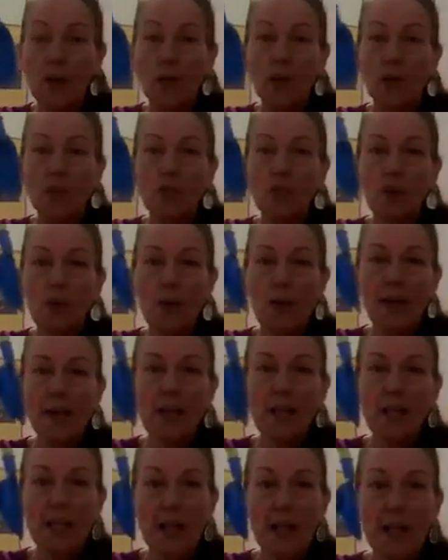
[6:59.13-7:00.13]
So I
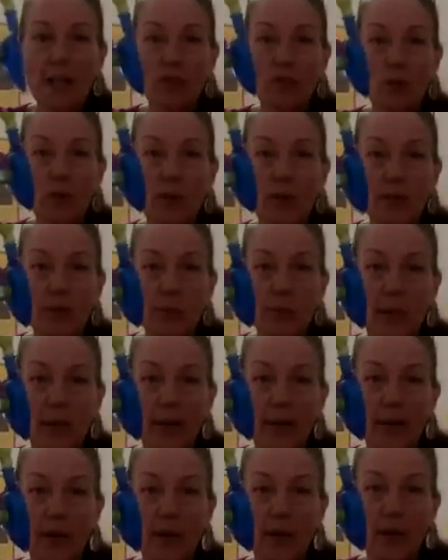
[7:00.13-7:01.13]
collect toys when
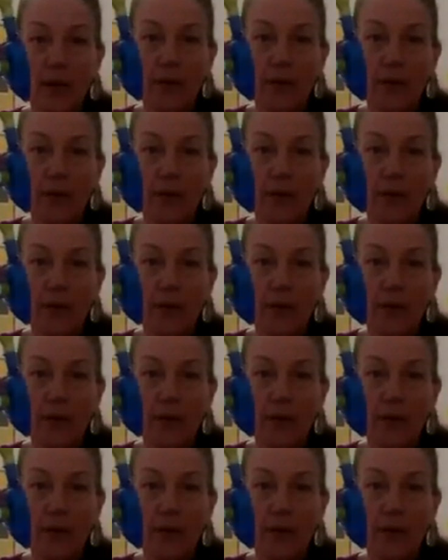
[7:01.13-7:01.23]
I go